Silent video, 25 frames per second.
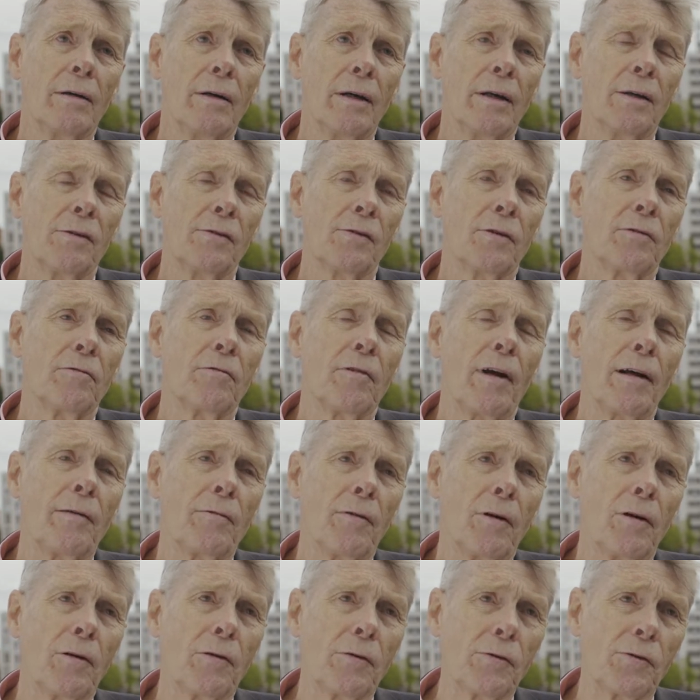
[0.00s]
it's a
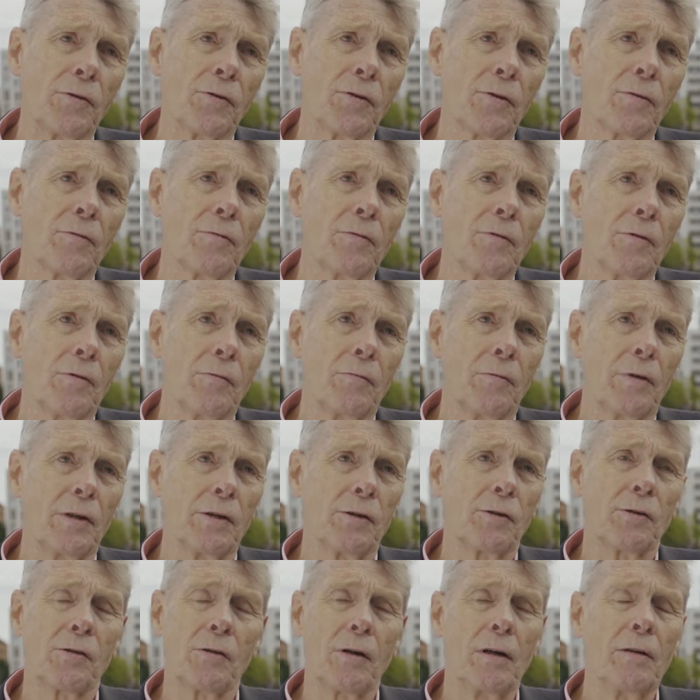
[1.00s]
revolution
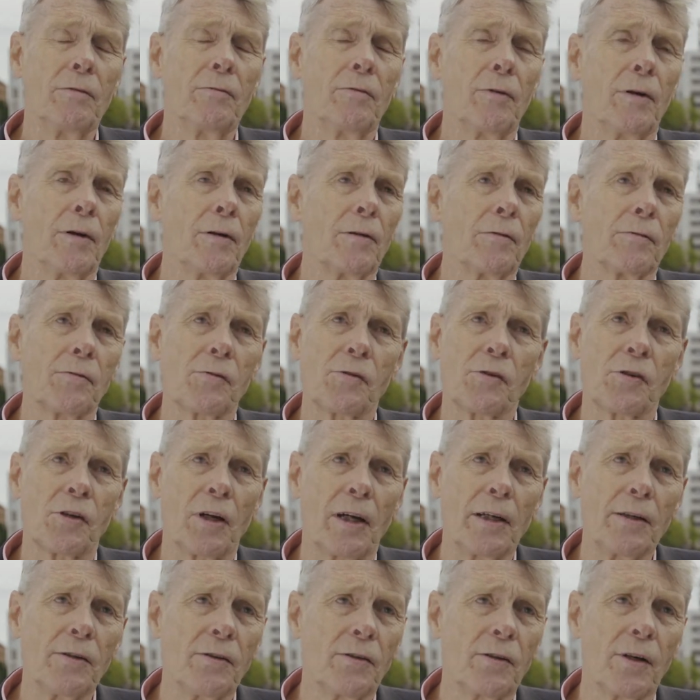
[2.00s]
which involves
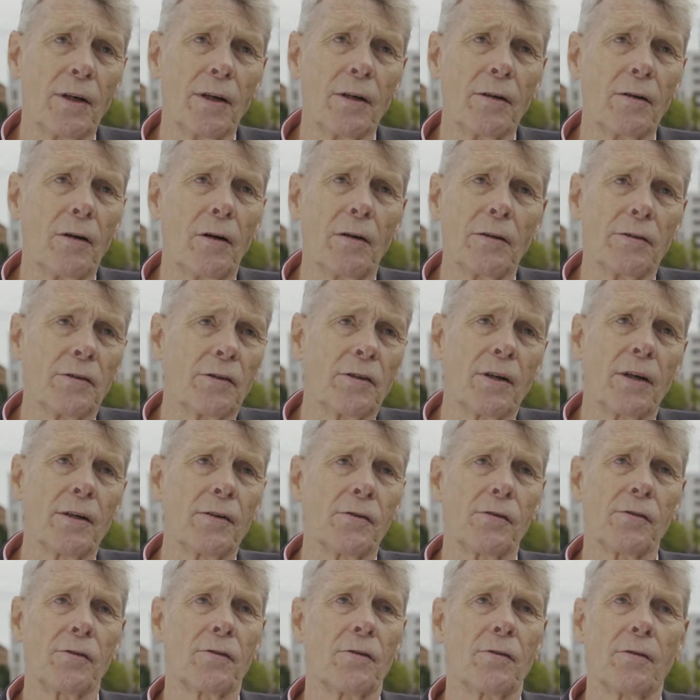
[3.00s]
changing not
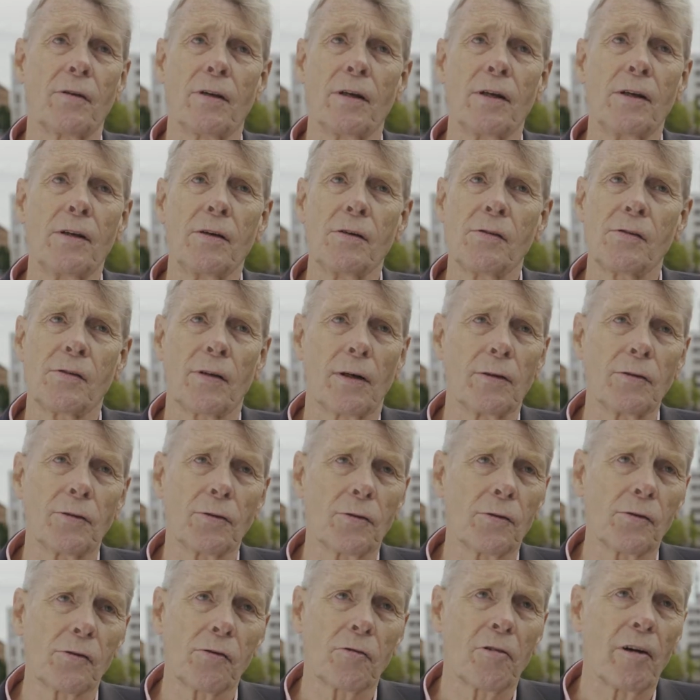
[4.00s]
just the
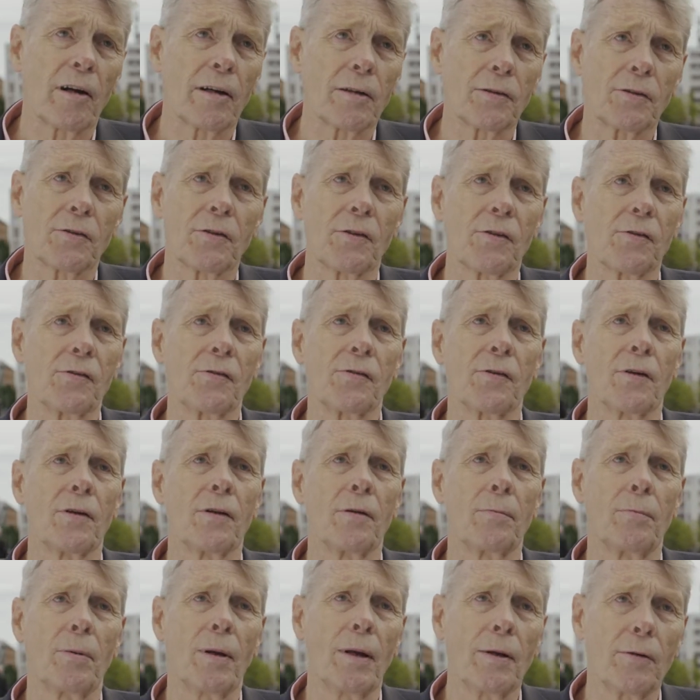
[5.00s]
social structures
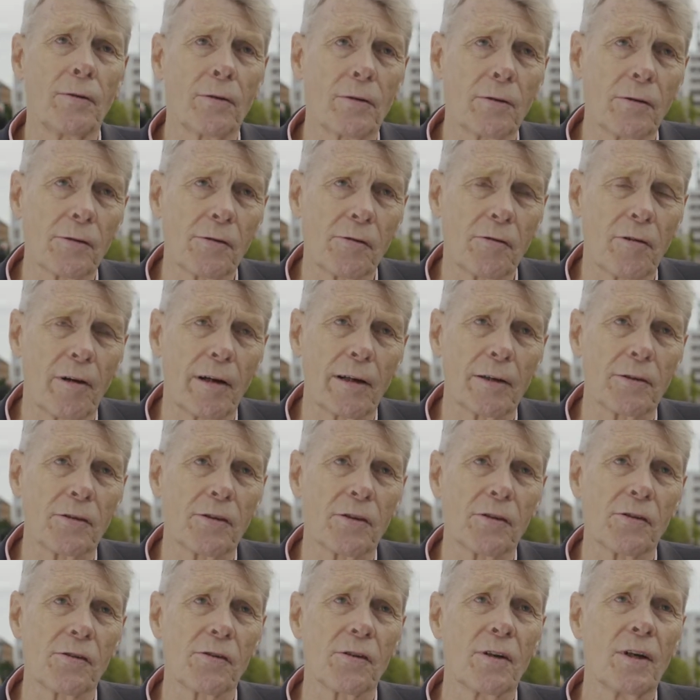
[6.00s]
and the political
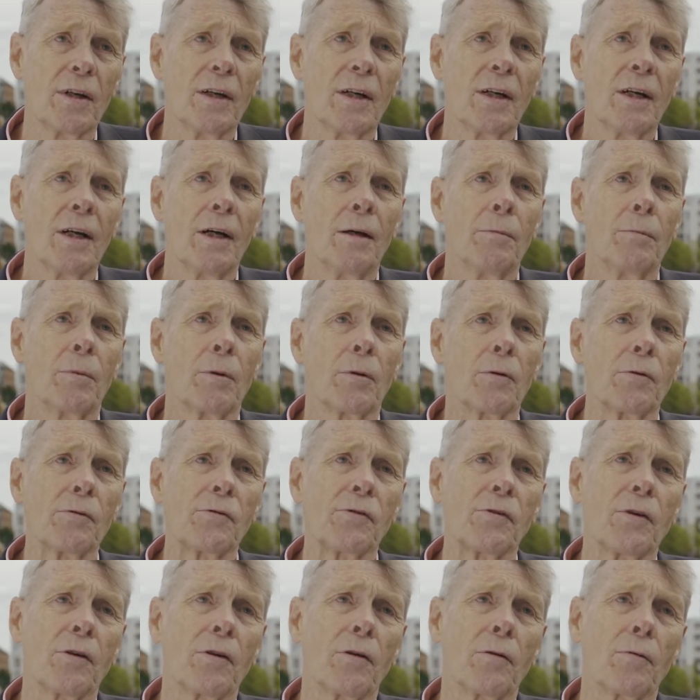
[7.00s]
structures, but
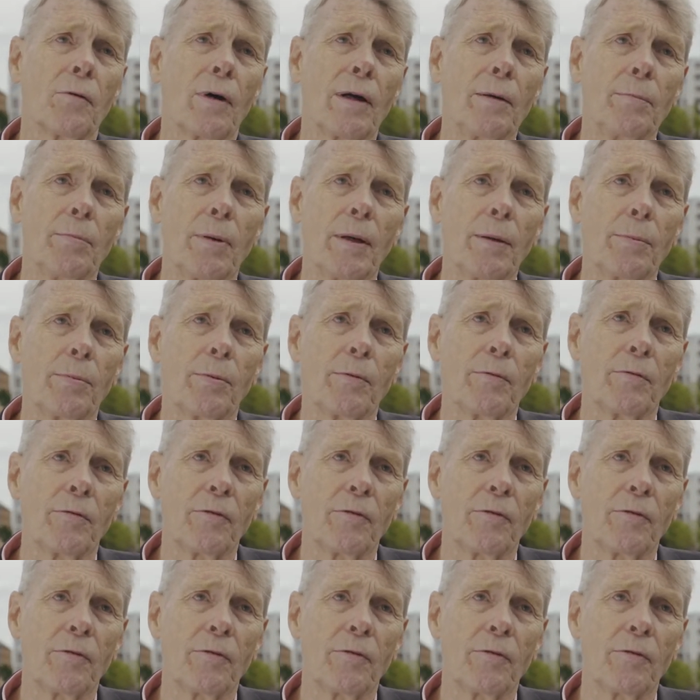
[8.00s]
also the way people